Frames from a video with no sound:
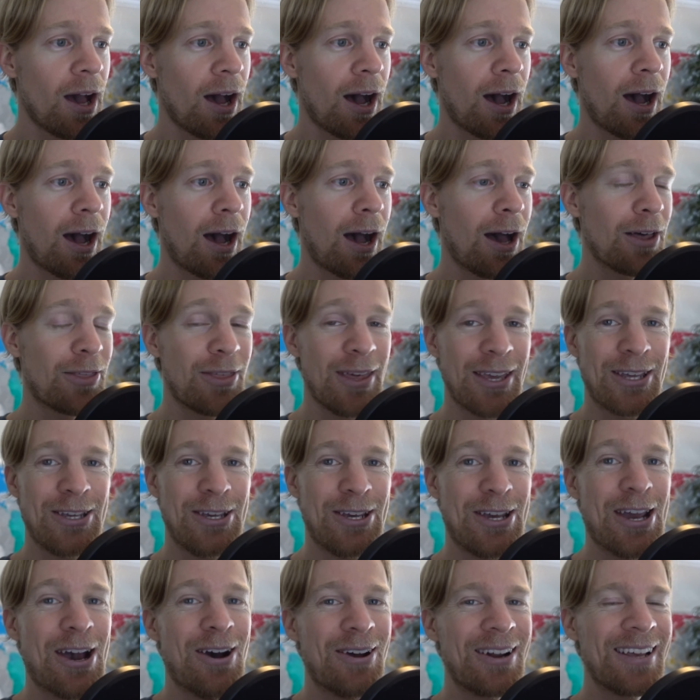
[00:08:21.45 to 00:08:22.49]
Thank
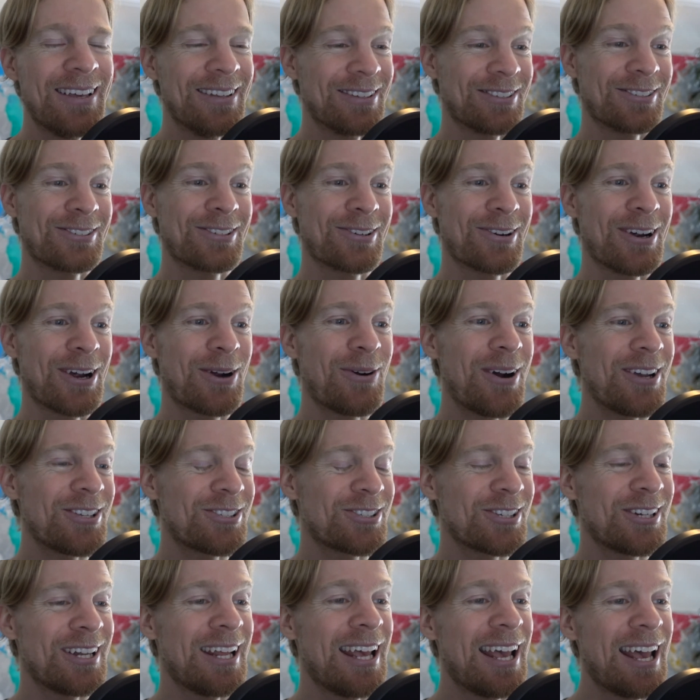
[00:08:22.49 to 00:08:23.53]
you, Cody. This is a great
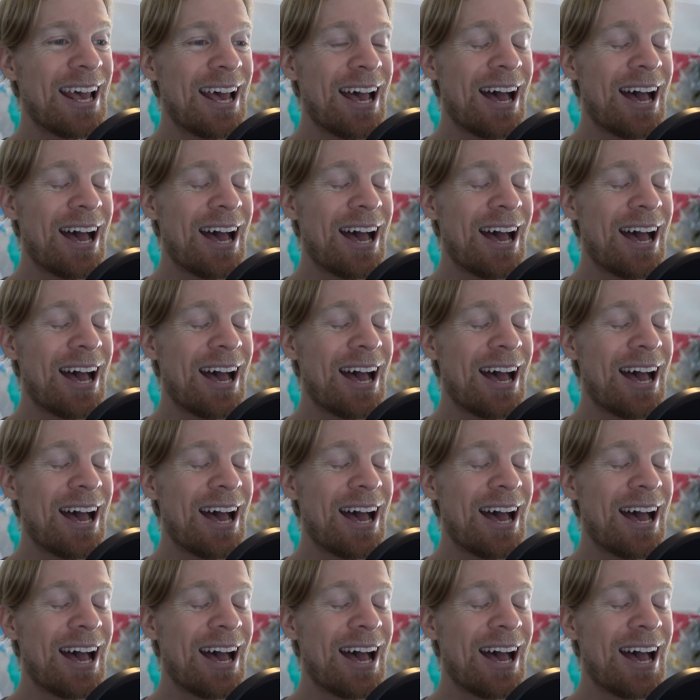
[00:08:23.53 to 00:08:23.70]
question.